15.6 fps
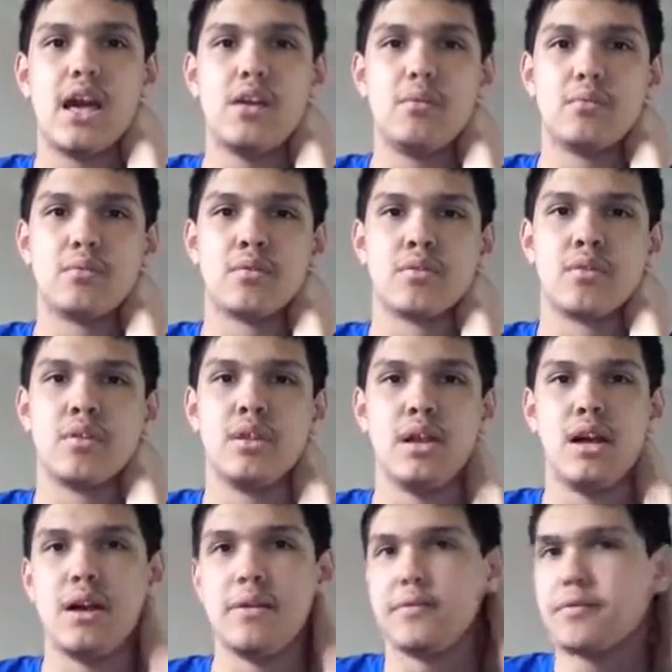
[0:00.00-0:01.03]

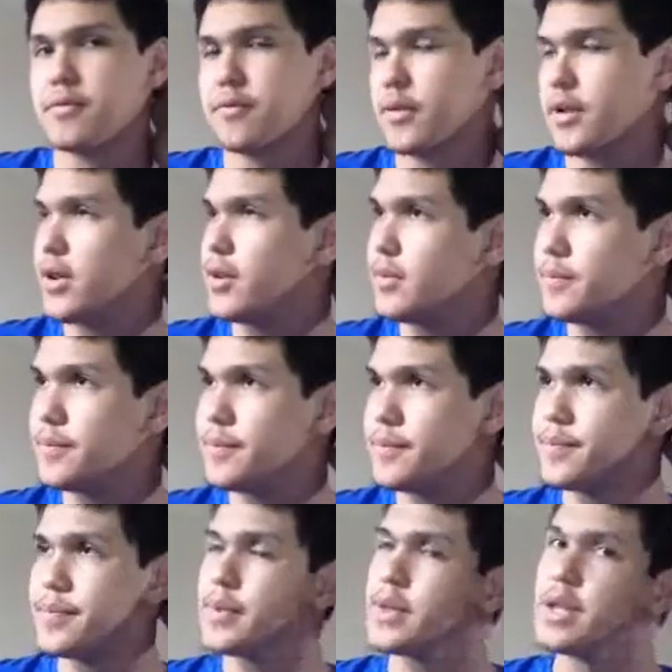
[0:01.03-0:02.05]
Almirola up front.
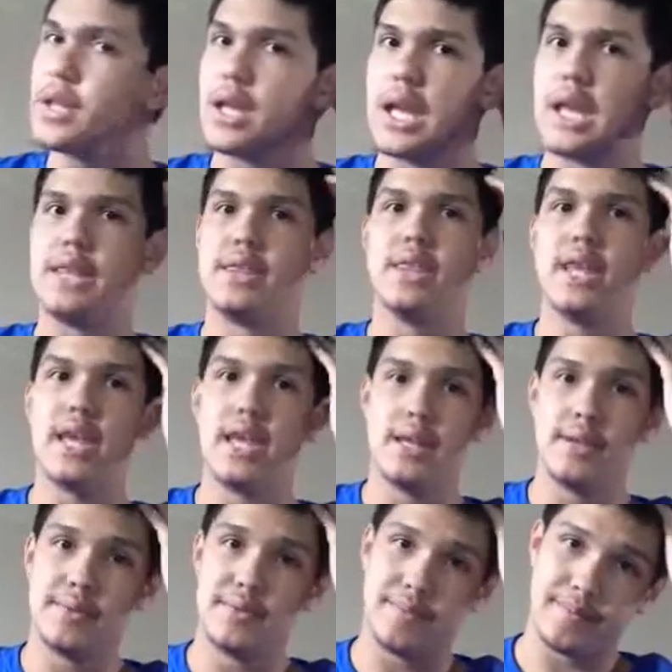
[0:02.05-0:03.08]
And
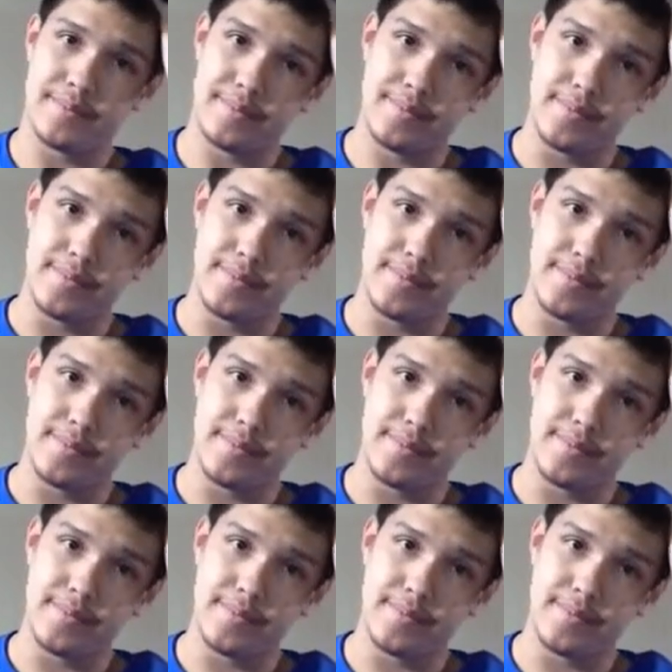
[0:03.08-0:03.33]
then